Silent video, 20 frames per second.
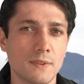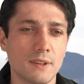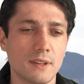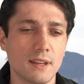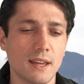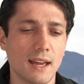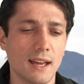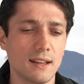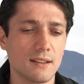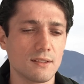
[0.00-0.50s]

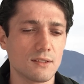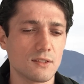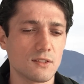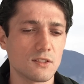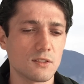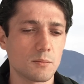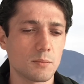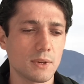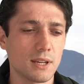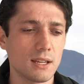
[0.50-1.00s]
and
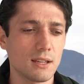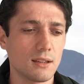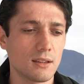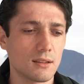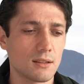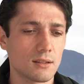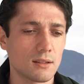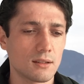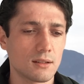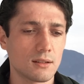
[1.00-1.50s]
speak
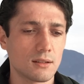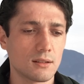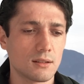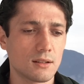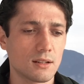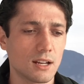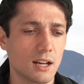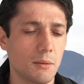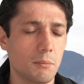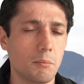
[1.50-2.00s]

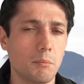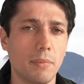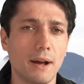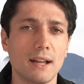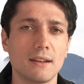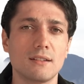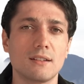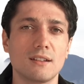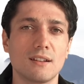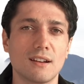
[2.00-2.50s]

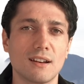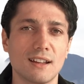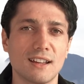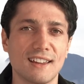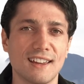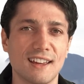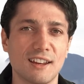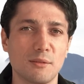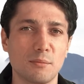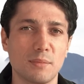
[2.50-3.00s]
abundantly
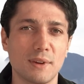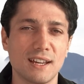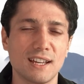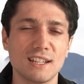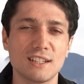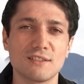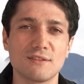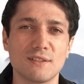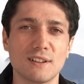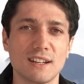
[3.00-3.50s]
and
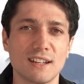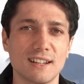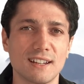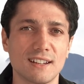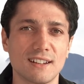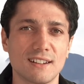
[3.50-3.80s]
peacefully.